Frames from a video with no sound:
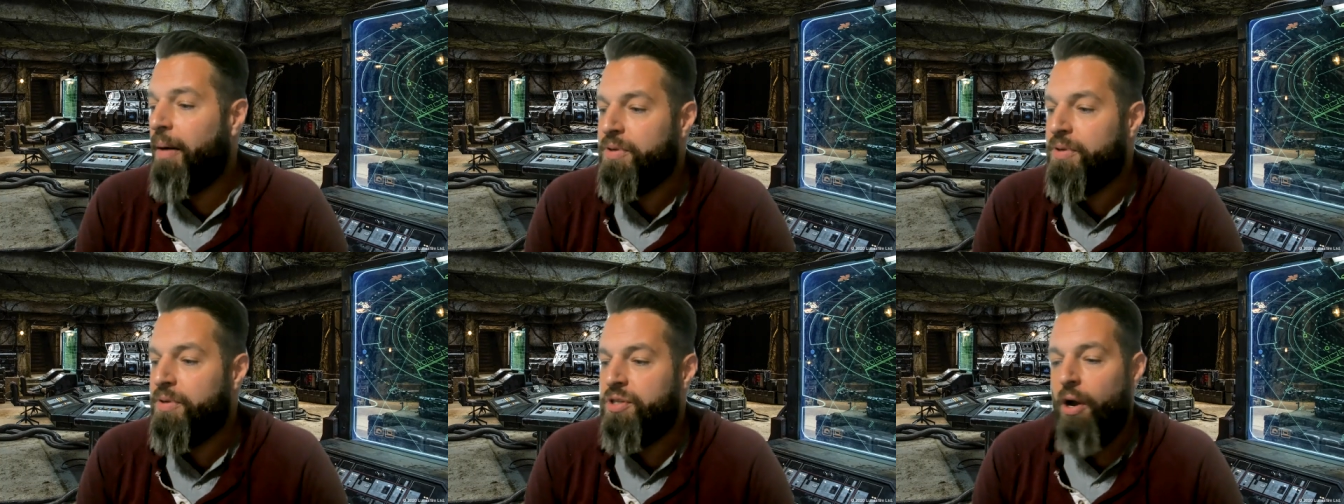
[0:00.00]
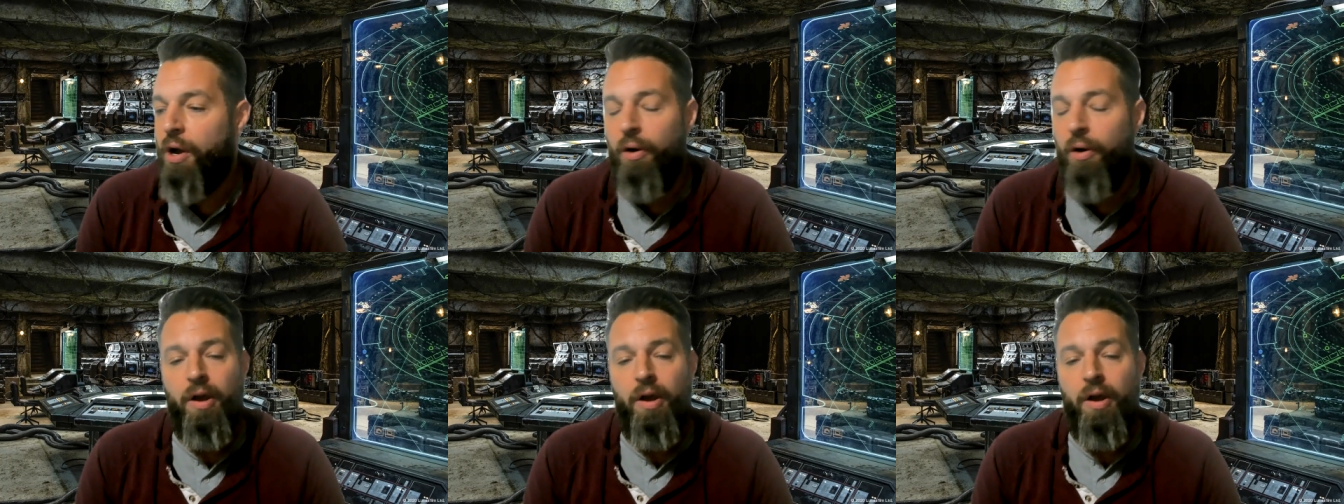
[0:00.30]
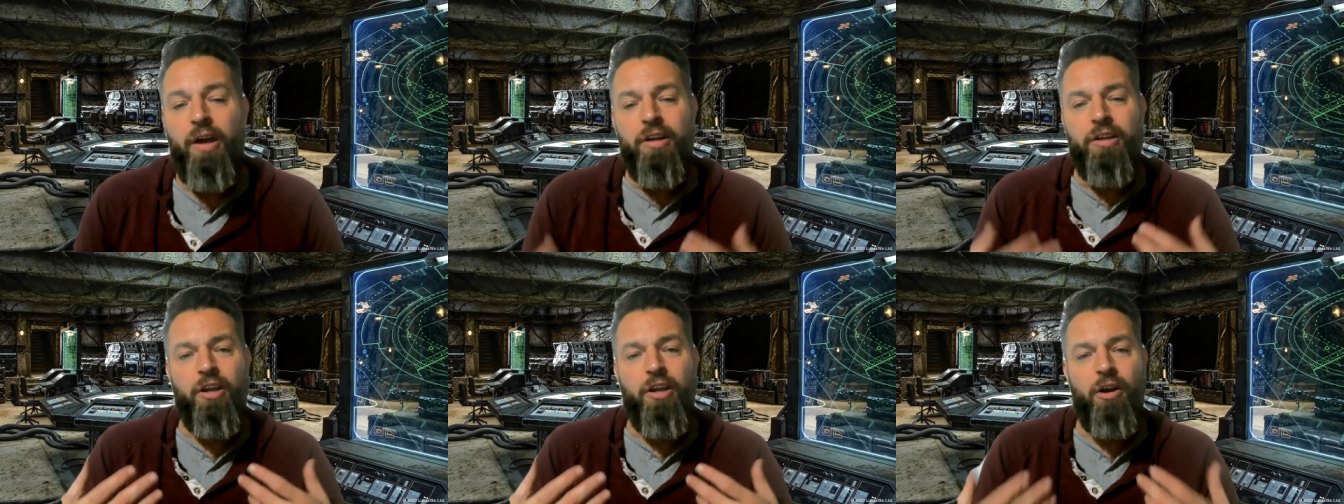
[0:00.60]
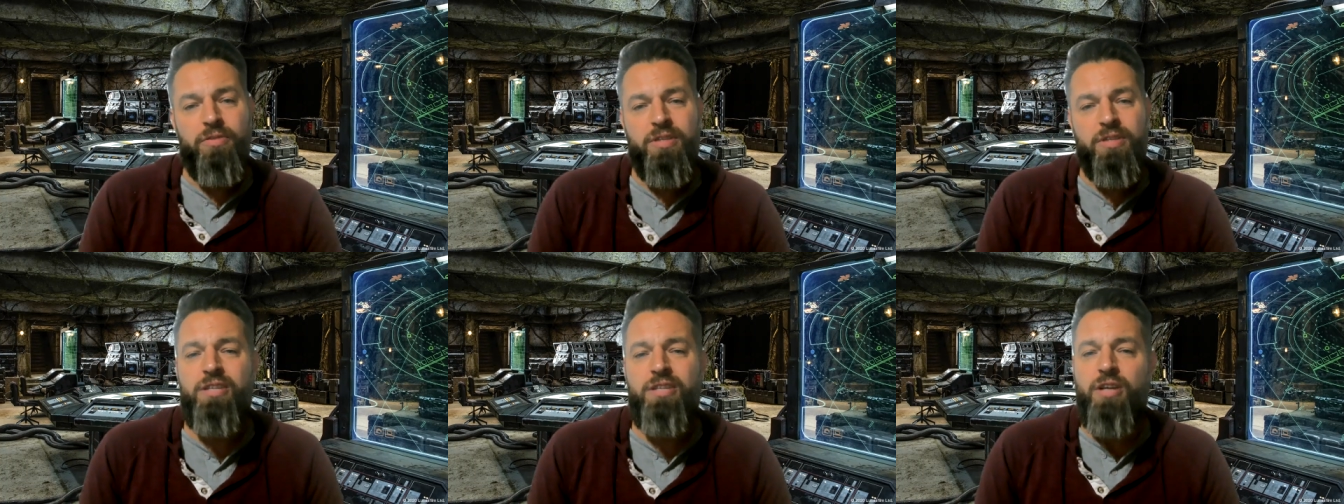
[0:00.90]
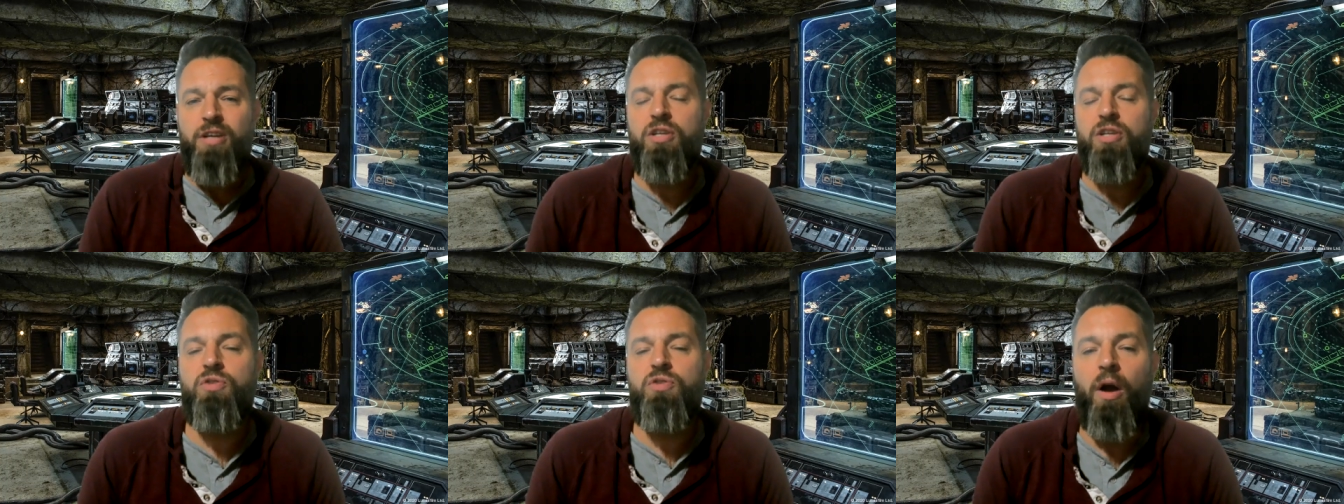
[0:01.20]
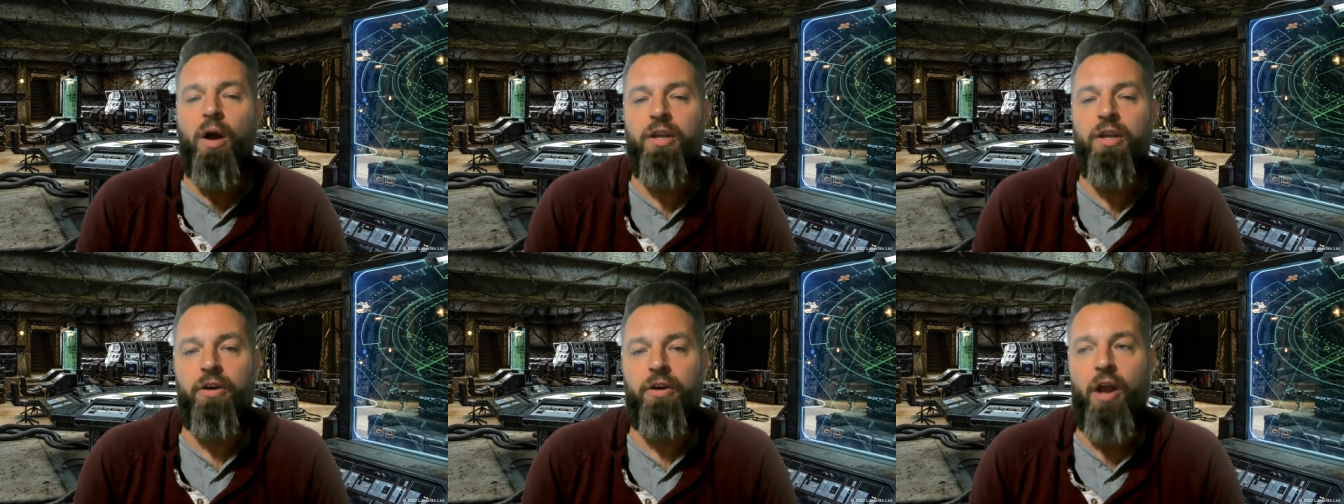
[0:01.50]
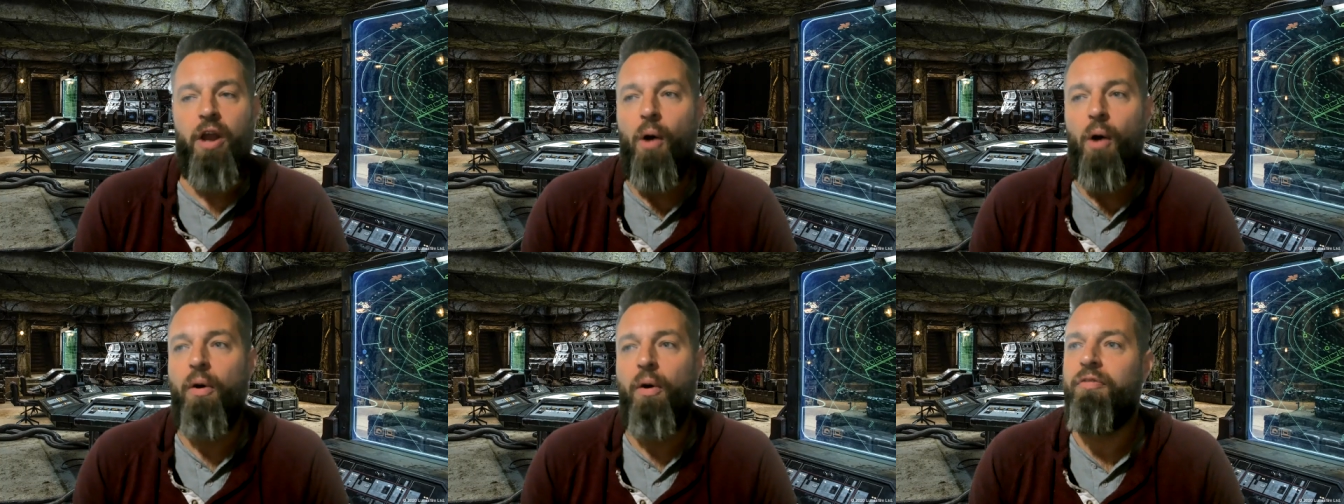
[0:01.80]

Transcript: Um, so, you know, teach others what you know.